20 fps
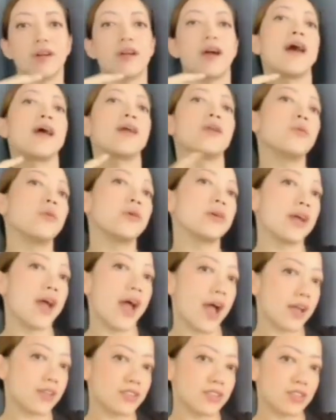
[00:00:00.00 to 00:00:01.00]
I don't want to
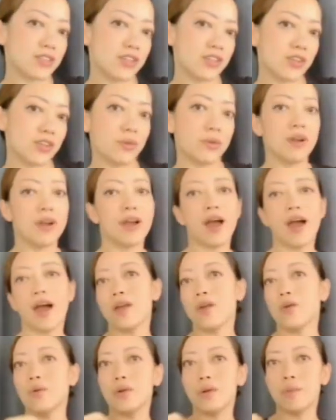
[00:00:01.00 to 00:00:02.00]
answer you, I
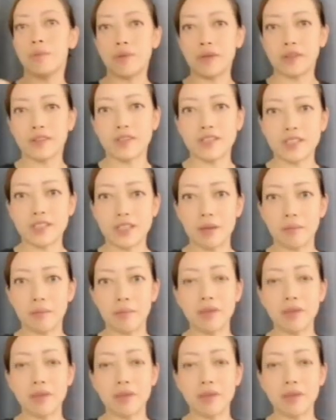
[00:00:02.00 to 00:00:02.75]
don't want to pick this up.